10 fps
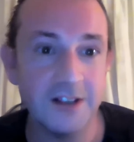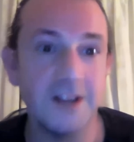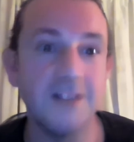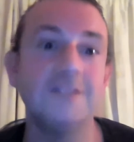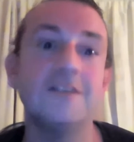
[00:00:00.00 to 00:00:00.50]

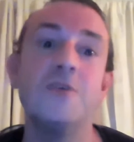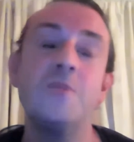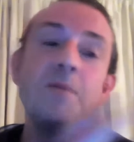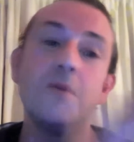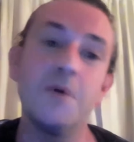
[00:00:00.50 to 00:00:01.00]
And I
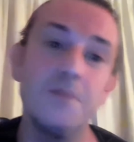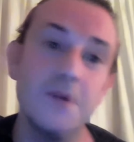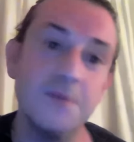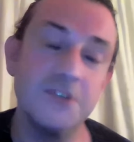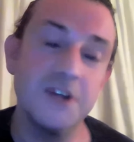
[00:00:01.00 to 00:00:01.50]
remember my
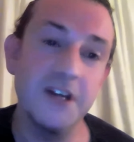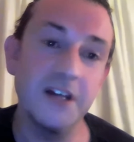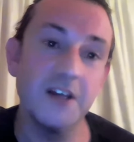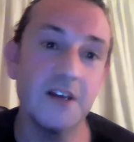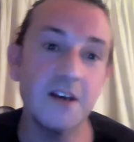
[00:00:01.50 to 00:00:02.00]
mum
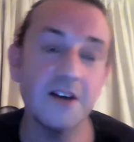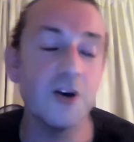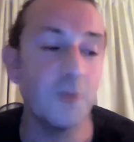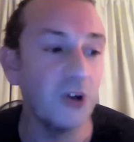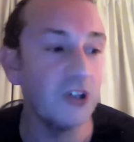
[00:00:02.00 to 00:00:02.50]
saying,
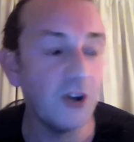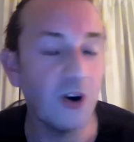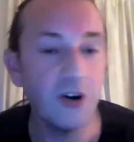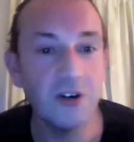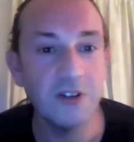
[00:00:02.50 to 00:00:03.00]
"Come on, you're
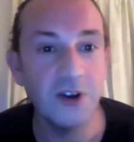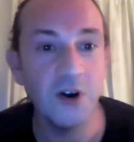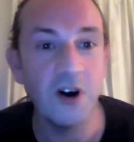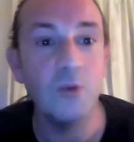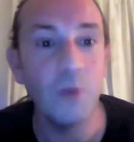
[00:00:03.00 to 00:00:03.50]
not you're
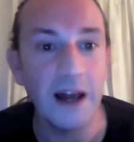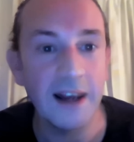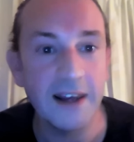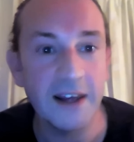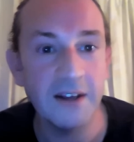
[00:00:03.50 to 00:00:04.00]
not unwell
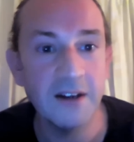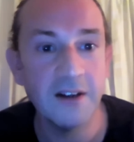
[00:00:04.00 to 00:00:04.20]
again."